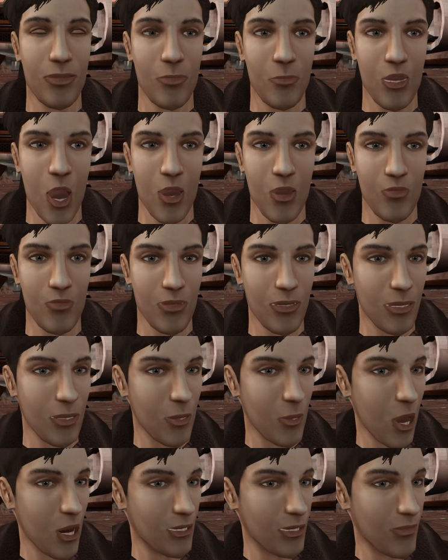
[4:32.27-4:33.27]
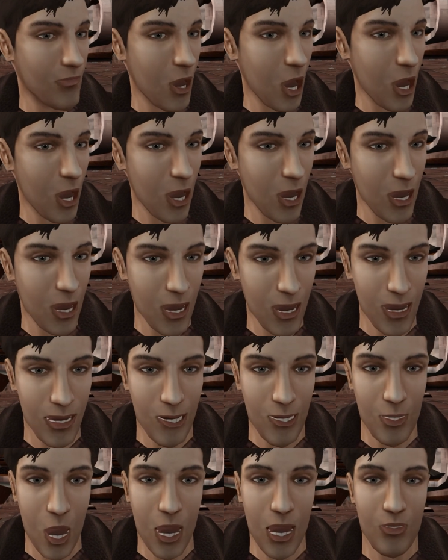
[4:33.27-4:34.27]
but I say that if a mod
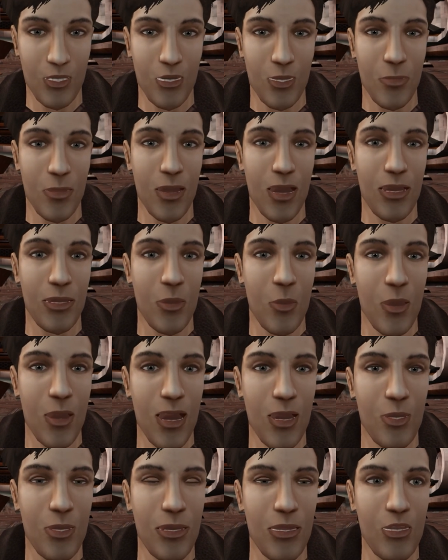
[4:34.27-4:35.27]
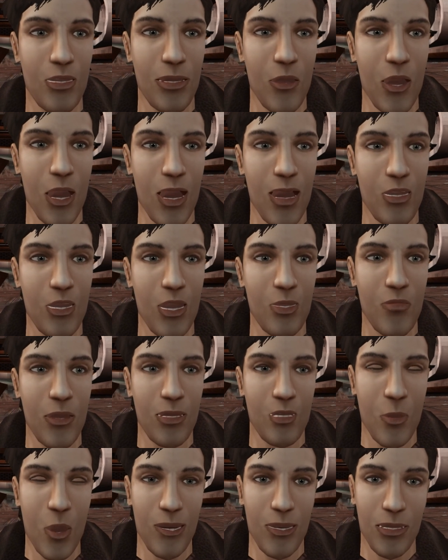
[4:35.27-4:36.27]
requires you to play through it in order to
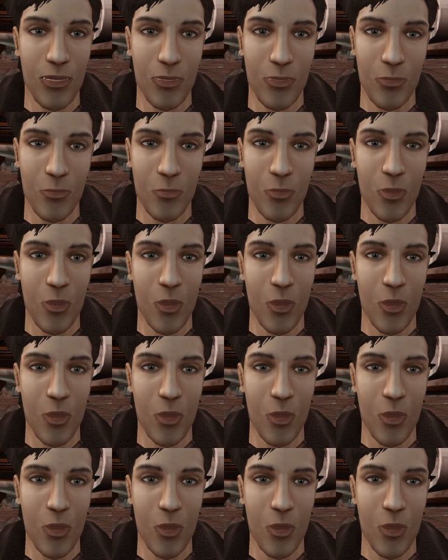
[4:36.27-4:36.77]
finish the game,